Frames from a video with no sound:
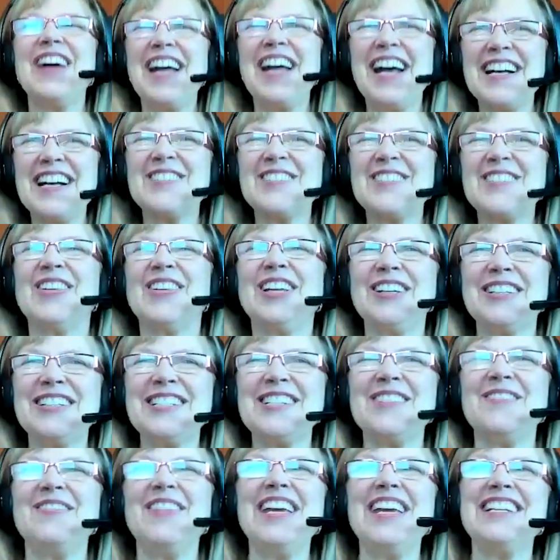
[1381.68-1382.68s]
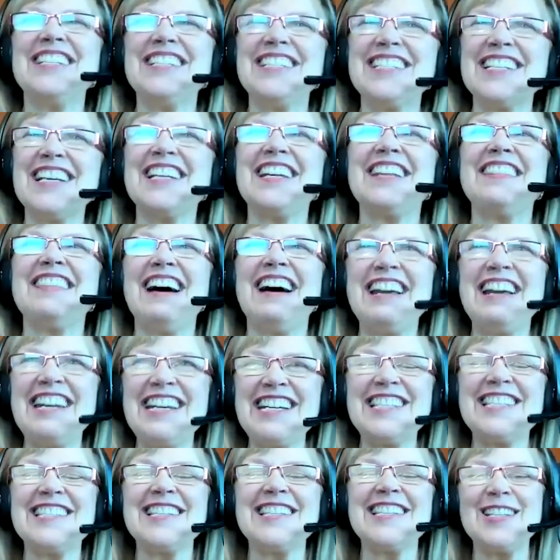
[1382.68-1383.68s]
my husband looked at me and said, That
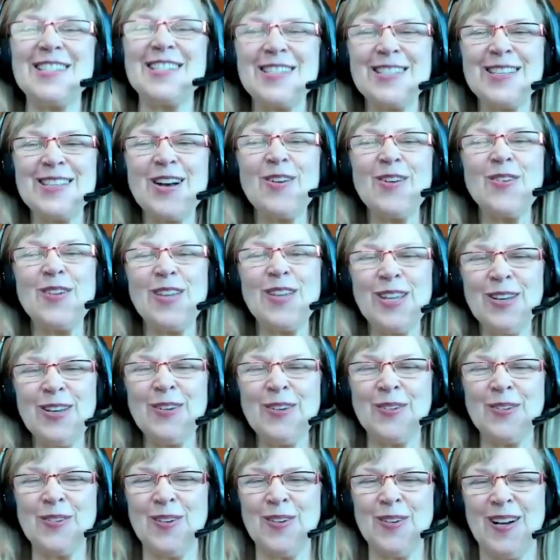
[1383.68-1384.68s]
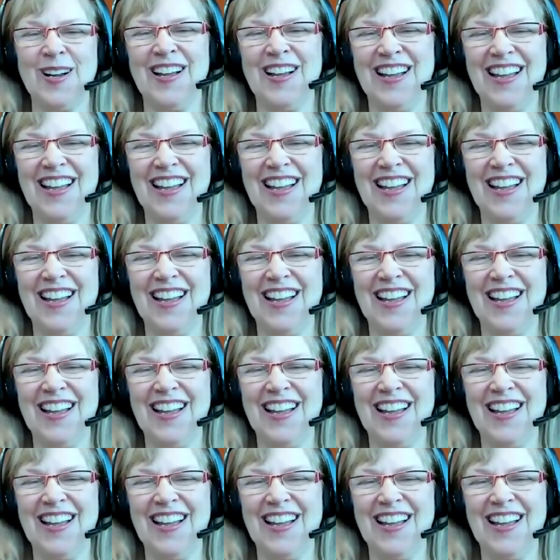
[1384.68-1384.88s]
is so you.